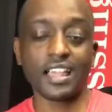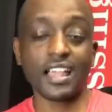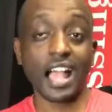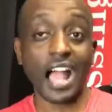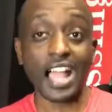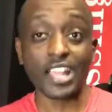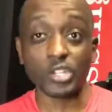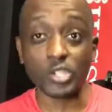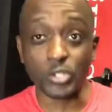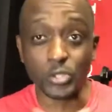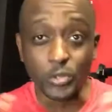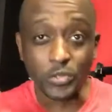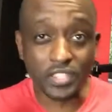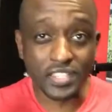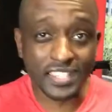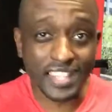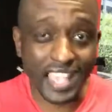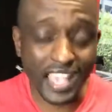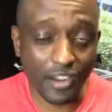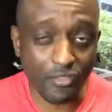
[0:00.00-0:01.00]
I do
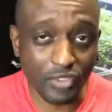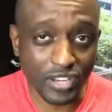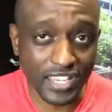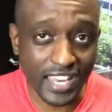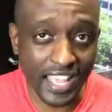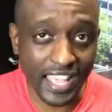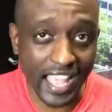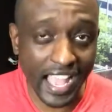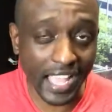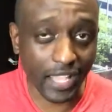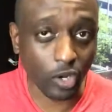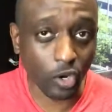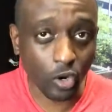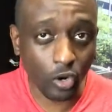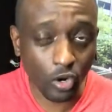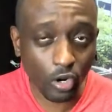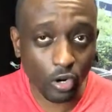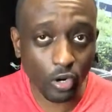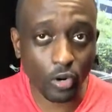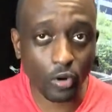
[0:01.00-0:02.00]
this every day. I
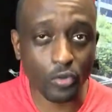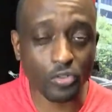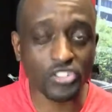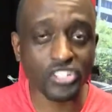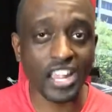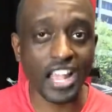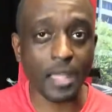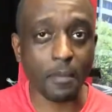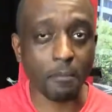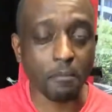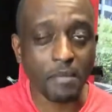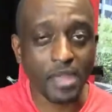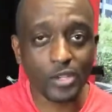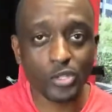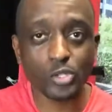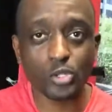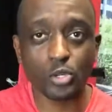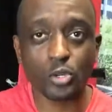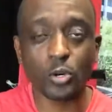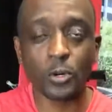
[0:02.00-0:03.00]
coach, I
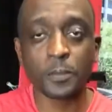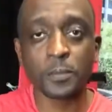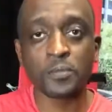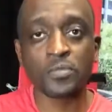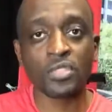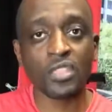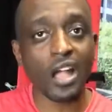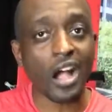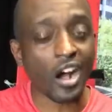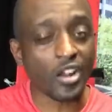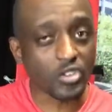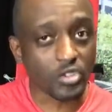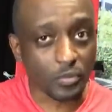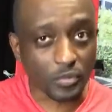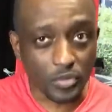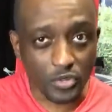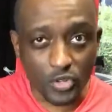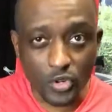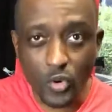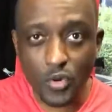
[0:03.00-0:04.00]
mentor
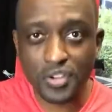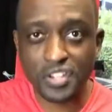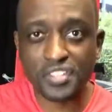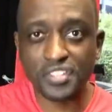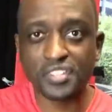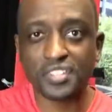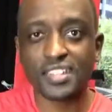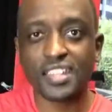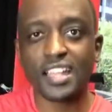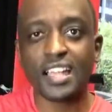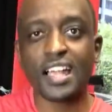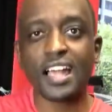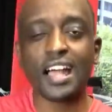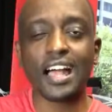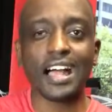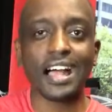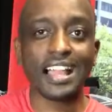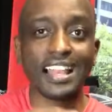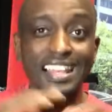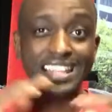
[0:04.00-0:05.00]
entrepreneurs,
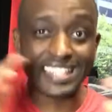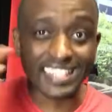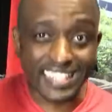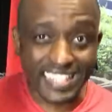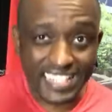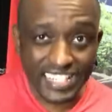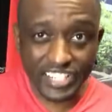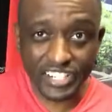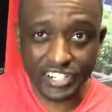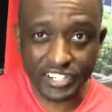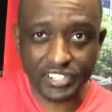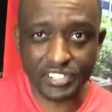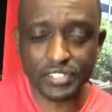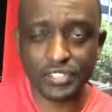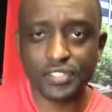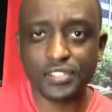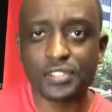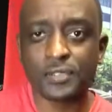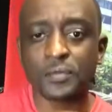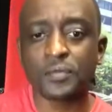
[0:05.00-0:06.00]

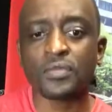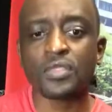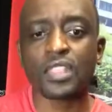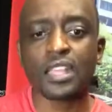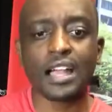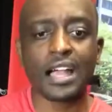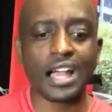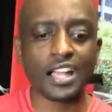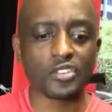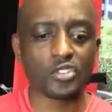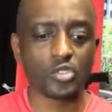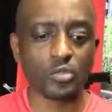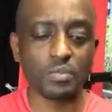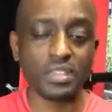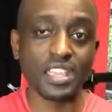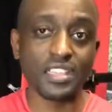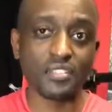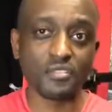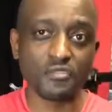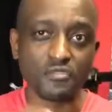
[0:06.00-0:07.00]
leaders to
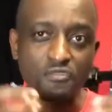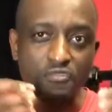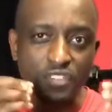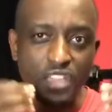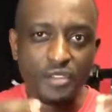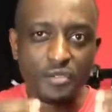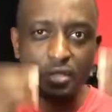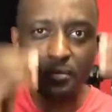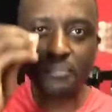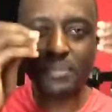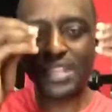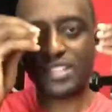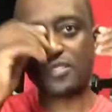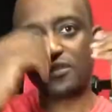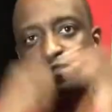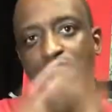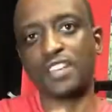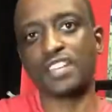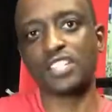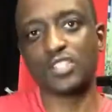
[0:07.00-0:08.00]
be the very best
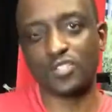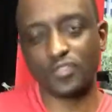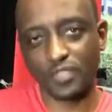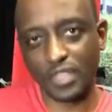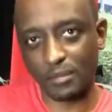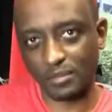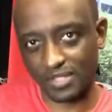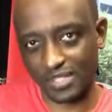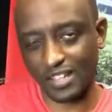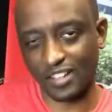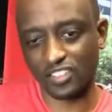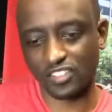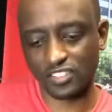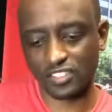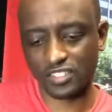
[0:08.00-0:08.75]
version of themselves.